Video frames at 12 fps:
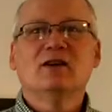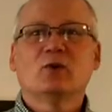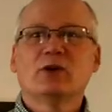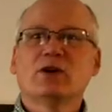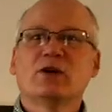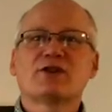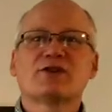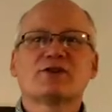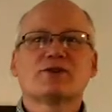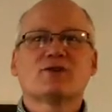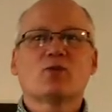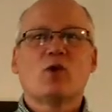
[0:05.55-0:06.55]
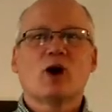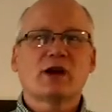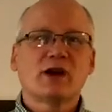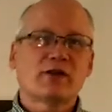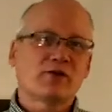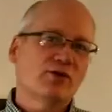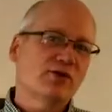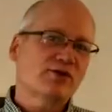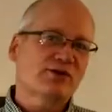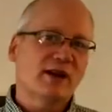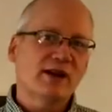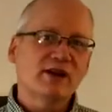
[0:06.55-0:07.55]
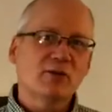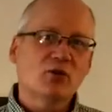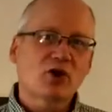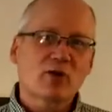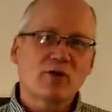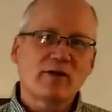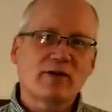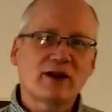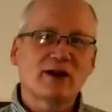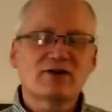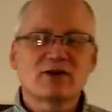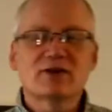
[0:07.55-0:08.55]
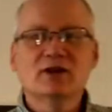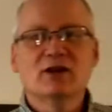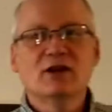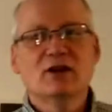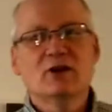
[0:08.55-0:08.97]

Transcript: We are walking through studying the book of Revelation.